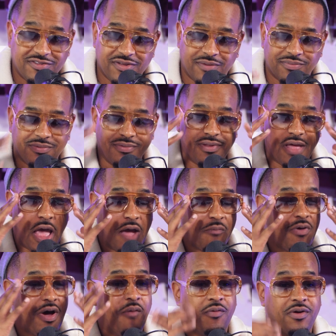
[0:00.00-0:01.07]
something.
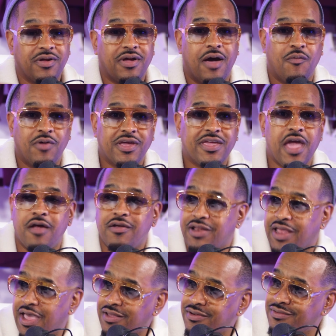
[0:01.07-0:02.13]
I want to counter
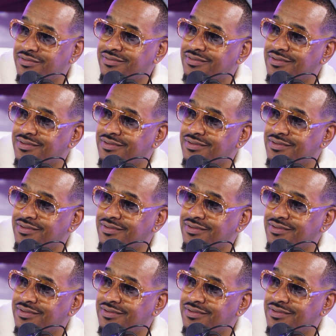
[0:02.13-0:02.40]
that.